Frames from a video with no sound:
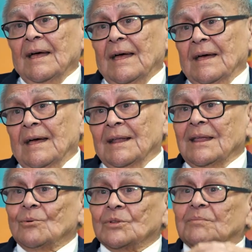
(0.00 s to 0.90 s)
And
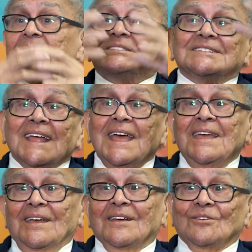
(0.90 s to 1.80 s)
they would stay
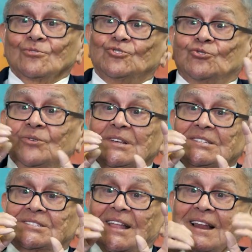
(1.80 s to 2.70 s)
in those
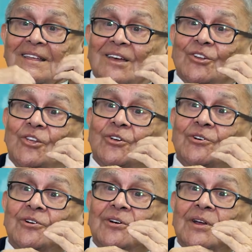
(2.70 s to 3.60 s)
trees till they could
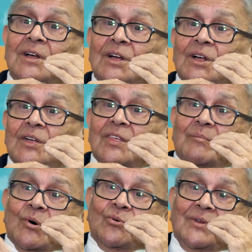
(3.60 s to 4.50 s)
hear the
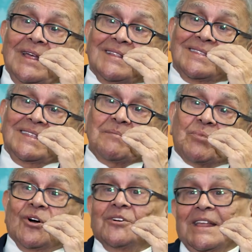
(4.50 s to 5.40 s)
boat
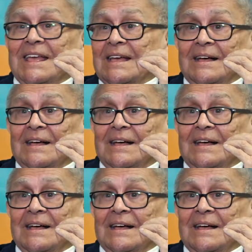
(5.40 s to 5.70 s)
departing